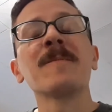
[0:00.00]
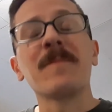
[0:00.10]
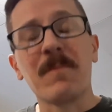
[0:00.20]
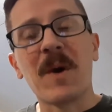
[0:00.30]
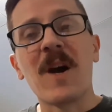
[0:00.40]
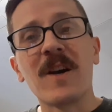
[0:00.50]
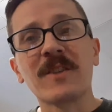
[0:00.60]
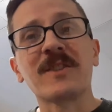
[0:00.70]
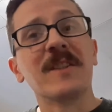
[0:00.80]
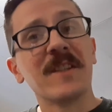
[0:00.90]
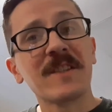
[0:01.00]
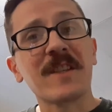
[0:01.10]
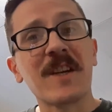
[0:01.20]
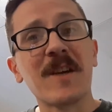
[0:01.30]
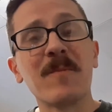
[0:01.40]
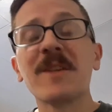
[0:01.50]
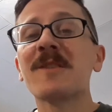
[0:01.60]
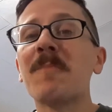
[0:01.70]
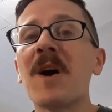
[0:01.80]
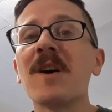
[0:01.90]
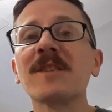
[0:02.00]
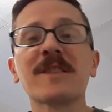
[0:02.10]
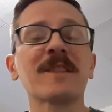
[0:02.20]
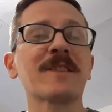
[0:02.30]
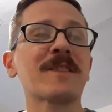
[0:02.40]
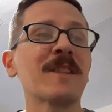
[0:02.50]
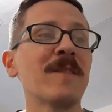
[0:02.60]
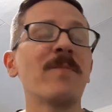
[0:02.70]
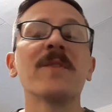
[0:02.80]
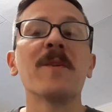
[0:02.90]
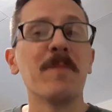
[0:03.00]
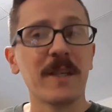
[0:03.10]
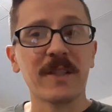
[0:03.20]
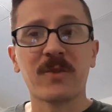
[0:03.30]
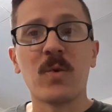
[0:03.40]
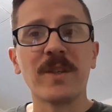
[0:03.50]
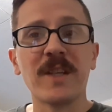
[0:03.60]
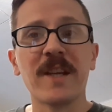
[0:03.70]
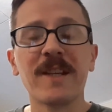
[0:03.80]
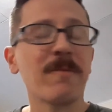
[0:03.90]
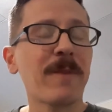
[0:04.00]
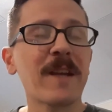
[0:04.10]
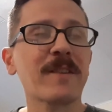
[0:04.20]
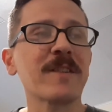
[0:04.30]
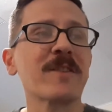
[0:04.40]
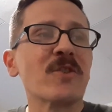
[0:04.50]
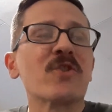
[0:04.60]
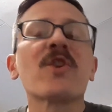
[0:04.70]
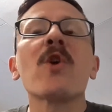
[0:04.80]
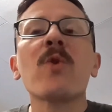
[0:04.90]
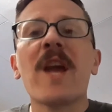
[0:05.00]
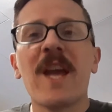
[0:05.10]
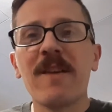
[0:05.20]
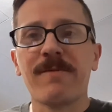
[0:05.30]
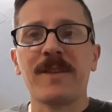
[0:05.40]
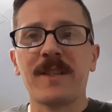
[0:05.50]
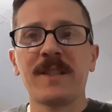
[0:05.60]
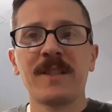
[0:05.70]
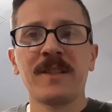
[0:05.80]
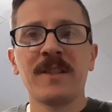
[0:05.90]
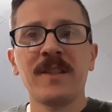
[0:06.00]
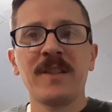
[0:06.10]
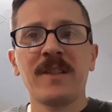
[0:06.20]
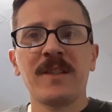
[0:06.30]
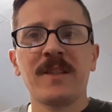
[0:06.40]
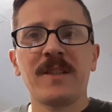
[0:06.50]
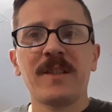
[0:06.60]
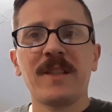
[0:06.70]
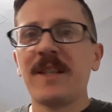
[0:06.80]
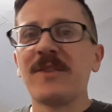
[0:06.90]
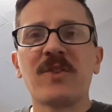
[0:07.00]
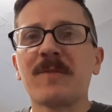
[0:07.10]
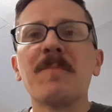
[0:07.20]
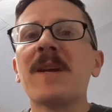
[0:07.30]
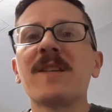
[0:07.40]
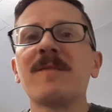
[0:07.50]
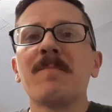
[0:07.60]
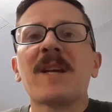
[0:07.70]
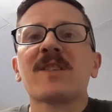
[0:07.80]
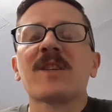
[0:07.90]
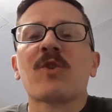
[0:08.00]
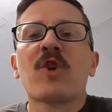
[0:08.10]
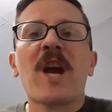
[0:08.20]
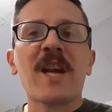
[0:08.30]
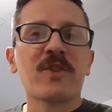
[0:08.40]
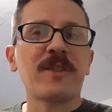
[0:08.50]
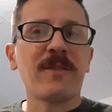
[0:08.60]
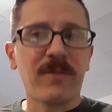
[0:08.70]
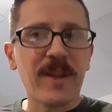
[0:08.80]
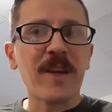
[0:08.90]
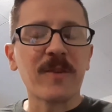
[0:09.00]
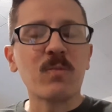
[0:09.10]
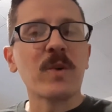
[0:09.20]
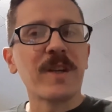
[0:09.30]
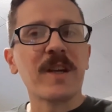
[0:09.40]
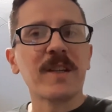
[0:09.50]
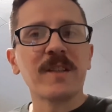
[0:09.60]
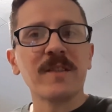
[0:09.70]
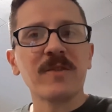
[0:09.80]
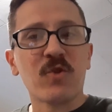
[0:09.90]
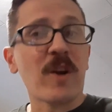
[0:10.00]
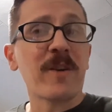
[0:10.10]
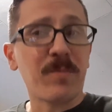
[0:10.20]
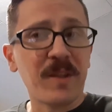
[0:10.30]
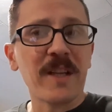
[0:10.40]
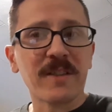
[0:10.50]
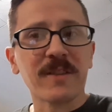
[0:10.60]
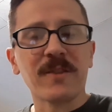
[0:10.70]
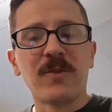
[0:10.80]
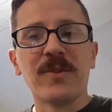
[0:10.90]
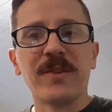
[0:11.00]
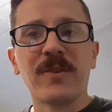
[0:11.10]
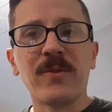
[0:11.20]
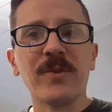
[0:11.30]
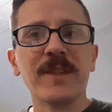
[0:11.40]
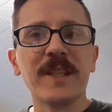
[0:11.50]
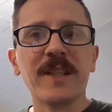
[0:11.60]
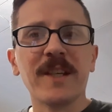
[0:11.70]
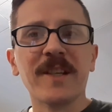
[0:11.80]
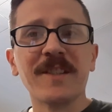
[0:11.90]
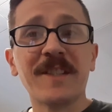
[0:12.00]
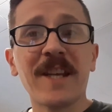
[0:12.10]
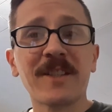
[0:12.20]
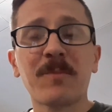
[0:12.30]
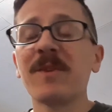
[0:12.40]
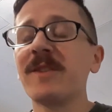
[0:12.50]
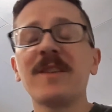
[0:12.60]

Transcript: box. And this time, this box is the biggest one yet. In fact, it is so heavy, it just made makes a crashing thud when I try to place it on on the uh, desk. But